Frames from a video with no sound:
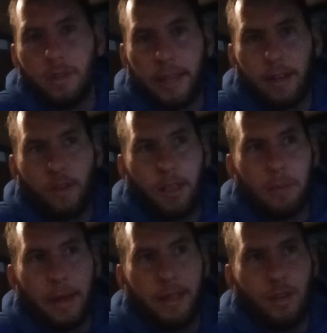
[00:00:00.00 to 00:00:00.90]
Like I'd
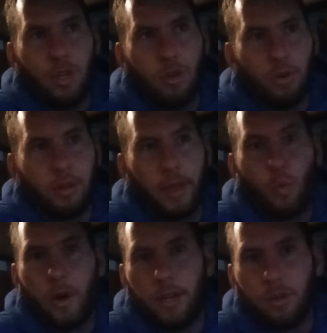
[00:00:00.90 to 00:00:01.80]
rather buy new or like
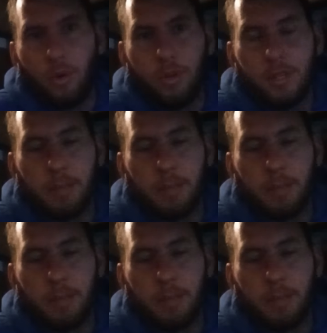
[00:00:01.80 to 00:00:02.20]
one year old or